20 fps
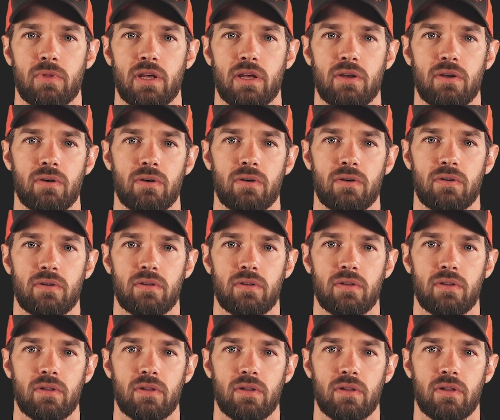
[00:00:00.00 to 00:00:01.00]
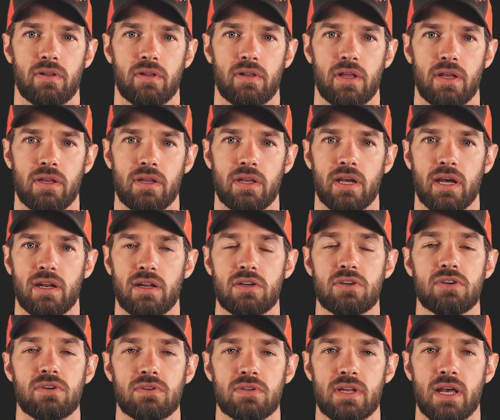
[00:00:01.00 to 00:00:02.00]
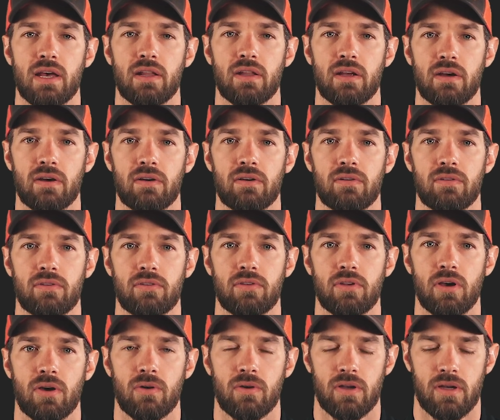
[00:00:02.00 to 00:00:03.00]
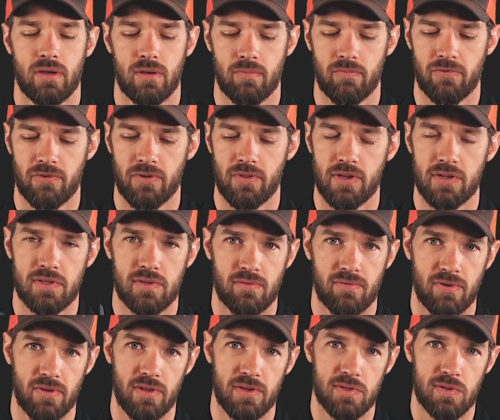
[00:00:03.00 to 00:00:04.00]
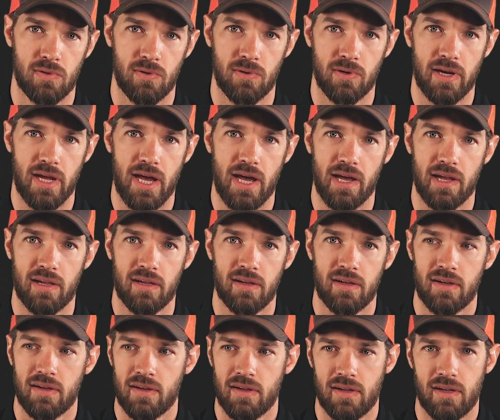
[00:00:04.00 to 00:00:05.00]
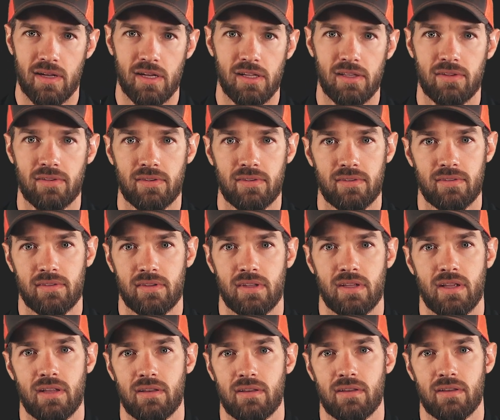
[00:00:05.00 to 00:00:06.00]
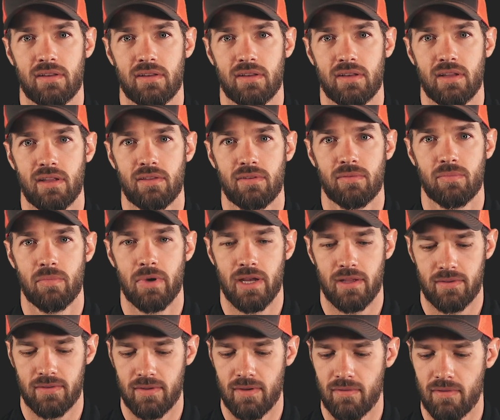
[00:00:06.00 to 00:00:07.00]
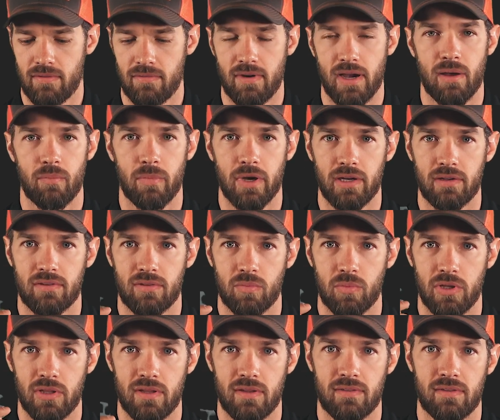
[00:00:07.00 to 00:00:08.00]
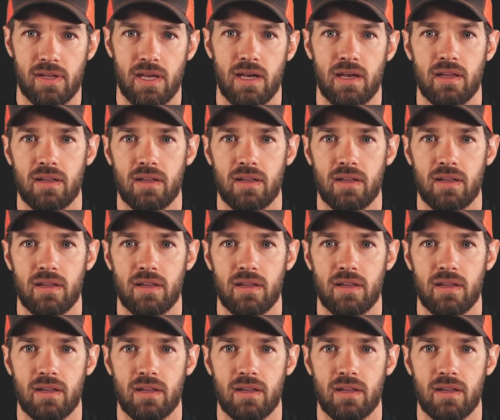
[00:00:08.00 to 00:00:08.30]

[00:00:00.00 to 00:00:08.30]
you got issues down there. So for this little guy, it's about $75 to put this guy